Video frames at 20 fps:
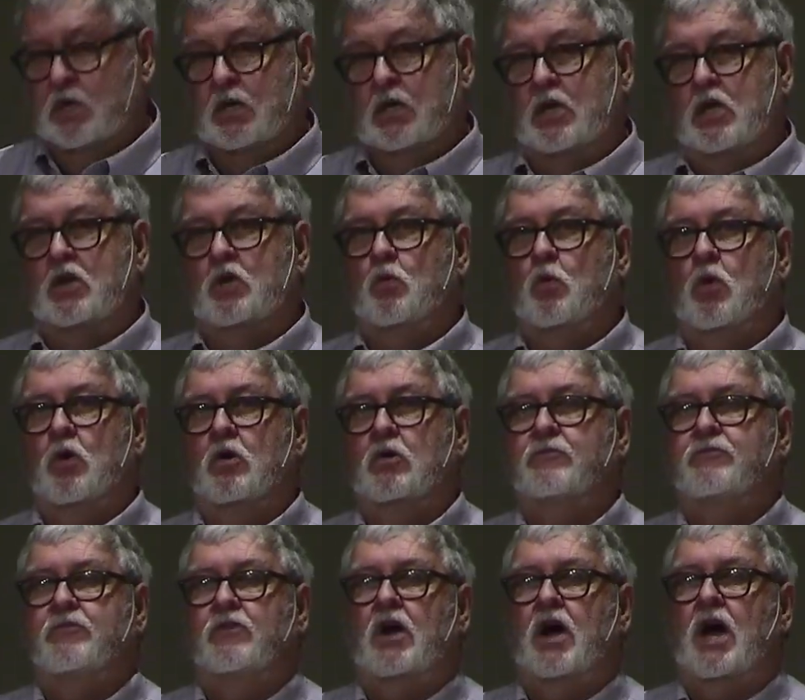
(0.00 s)
He
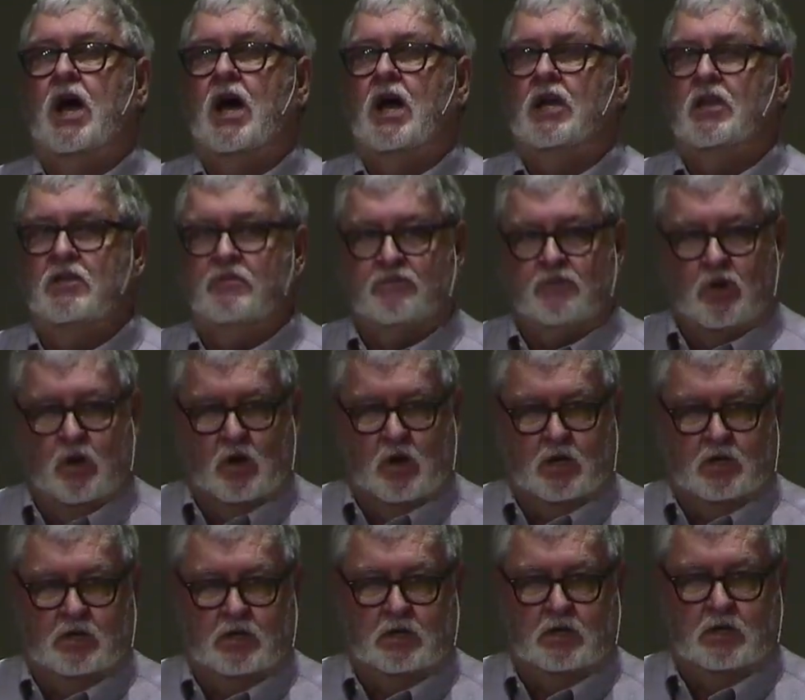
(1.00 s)
worked for Olive Garden,